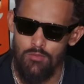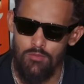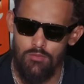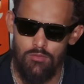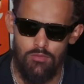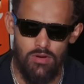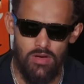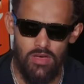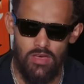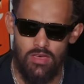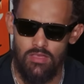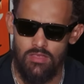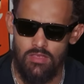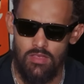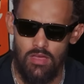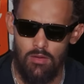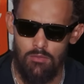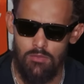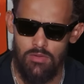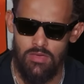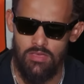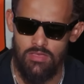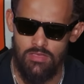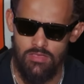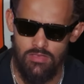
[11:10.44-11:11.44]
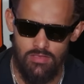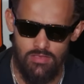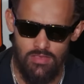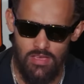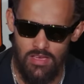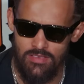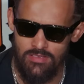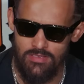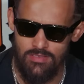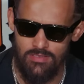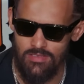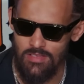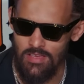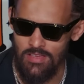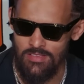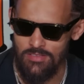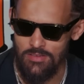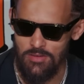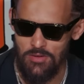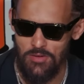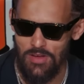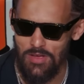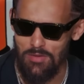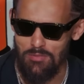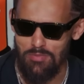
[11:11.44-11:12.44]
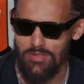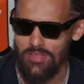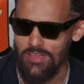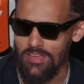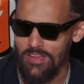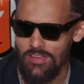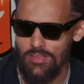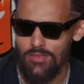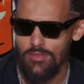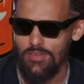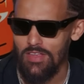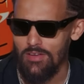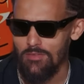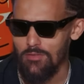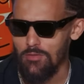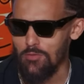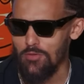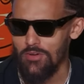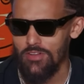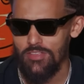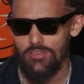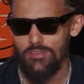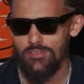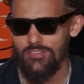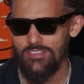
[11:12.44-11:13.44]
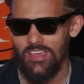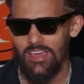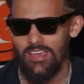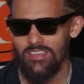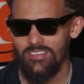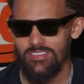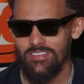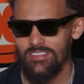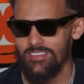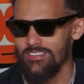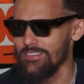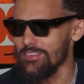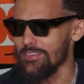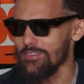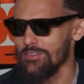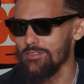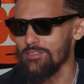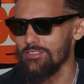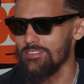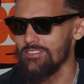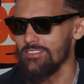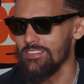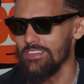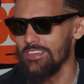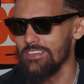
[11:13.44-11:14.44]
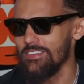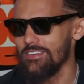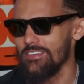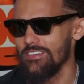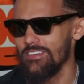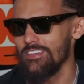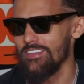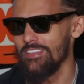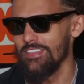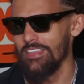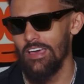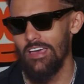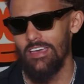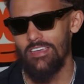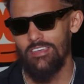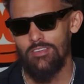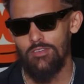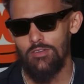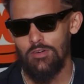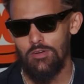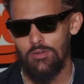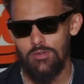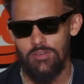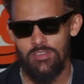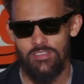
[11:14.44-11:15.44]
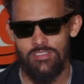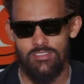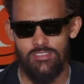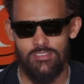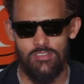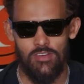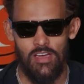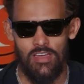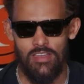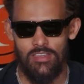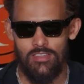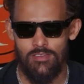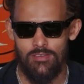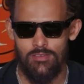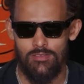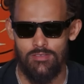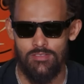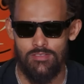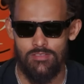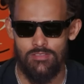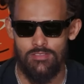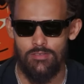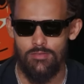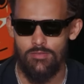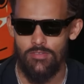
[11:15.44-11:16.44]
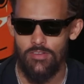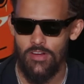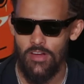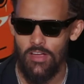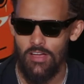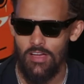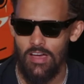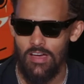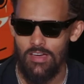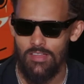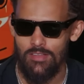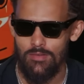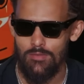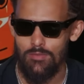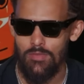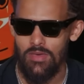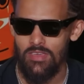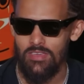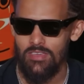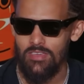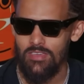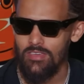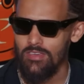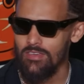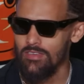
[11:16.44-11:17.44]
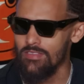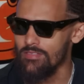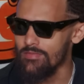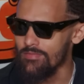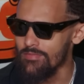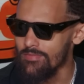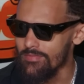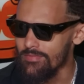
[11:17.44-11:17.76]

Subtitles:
But I mean, as a great player, you never want to use that as an excuse neither. Like, you always try to figure out how to make it